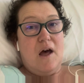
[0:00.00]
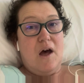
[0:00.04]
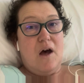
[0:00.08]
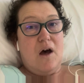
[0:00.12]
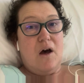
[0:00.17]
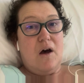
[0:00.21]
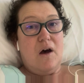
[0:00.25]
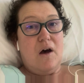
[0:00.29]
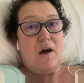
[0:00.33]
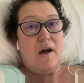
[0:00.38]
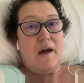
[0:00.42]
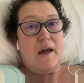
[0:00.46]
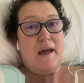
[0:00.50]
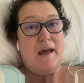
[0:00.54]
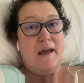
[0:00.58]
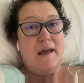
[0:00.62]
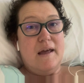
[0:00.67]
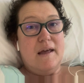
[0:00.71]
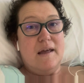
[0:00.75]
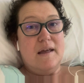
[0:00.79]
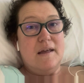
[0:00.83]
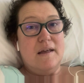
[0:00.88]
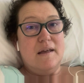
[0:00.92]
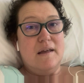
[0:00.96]

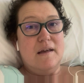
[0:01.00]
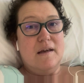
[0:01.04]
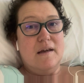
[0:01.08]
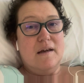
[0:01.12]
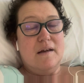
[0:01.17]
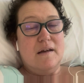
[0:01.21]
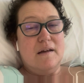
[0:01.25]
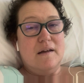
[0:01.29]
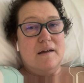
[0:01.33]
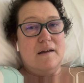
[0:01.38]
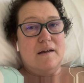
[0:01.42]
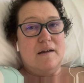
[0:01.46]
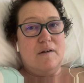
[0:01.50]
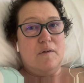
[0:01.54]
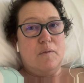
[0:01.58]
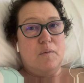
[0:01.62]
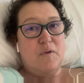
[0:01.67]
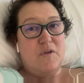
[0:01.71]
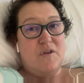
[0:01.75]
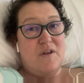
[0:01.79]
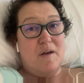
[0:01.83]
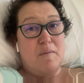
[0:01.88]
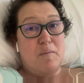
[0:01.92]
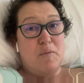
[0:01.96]
I
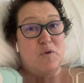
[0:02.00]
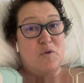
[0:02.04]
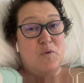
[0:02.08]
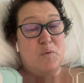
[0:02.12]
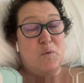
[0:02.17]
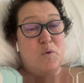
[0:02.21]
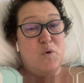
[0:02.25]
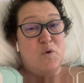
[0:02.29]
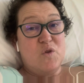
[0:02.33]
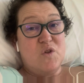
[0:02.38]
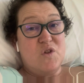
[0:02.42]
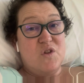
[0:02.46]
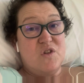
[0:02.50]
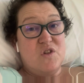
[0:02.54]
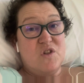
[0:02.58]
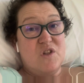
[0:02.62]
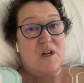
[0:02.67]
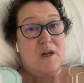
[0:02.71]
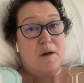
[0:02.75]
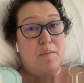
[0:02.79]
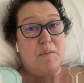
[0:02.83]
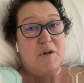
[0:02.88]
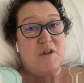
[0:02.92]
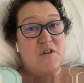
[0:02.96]
was able to walk to the
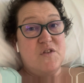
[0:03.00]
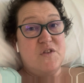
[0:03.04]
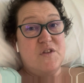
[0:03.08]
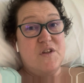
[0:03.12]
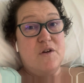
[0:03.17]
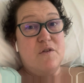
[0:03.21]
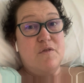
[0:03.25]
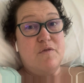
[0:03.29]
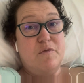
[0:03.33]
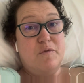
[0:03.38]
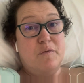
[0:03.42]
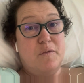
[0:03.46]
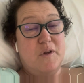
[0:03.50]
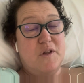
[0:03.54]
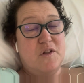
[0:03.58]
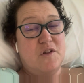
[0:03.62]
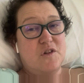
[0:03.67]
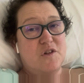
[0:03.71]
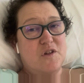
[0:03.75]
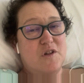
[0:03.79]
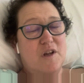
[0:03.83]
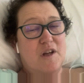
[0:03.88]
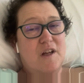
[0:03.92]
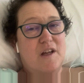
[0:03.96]
shower myself,
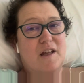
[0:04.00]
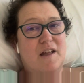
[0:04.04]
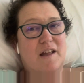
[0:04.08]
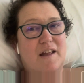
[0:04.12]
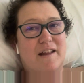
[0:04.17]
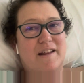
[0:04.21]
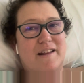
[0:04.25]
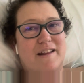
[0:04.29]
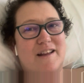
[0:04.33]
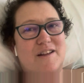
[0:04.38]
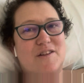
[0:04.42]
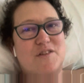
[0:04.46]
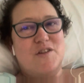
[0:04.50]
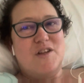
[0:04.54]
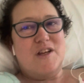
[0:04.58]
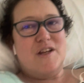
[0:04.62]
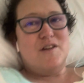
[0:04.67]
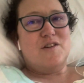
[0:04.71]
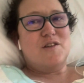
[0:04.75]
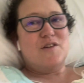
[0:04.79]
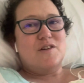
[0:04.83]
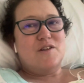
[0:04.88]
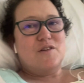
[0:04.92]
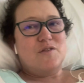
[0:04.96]
which they
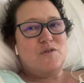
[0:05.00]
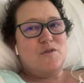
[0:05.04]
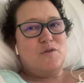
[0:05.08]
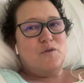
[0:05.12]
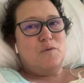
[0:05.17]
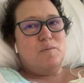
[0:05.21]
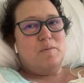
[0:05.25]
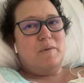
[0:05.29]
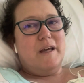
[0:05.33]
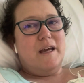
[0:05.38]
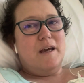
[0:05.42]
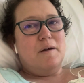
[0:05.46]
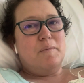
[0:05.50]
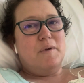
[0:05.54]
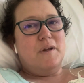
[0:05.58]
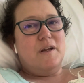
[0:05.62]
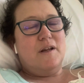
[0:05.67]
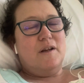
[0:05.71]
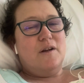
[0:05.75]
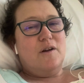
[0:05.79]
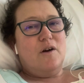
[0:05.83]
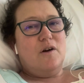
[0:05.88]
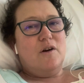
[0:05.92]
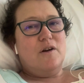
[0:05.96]
said it doesn't normally happen
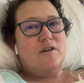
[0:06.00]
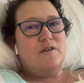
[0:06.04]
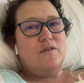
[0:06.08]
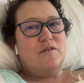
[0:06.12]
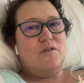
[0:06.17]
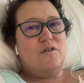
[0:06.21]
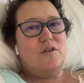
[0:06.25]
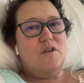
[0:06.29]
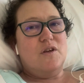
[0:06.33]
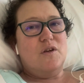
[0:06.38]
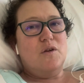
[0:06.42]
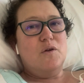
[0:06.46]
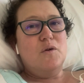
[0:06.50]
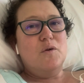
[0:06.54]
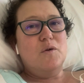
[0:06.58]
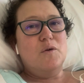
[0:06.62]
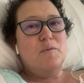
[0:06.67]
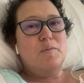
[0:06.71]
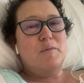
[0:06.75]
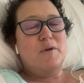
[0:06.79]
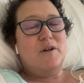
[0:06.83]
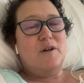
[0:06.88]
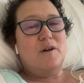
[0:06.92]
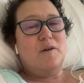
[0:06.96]
in
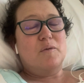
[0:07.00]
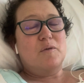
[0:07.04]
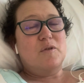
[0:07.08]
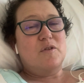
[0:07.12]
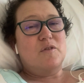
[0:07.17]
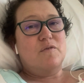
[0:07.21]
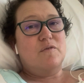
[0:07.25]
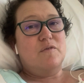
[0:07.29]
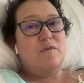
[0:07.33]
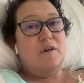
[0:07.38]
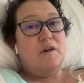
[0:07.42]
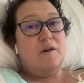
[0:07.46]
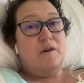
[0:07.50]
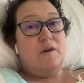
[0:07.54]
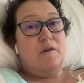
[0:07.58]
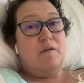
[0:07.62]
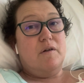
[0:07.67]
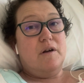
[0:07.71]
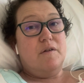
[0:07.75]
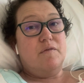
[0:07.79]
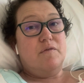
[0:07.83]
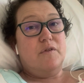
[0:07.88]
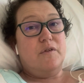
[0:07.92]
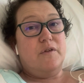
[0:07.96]
ICU, but I was very
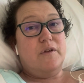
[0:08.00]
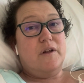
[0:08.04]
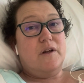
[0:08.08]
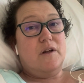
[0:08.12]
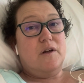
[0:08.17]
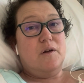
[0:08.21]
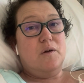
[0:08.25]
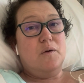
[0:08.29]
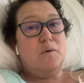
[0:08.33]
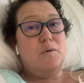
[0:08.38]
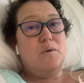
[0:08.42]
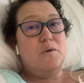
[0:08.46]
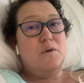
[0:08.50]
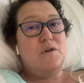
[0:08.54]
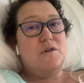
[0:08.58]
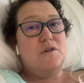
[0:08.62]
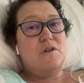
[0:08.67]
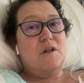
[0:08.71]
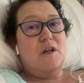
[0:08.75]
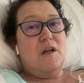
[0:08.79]
grateful that I could,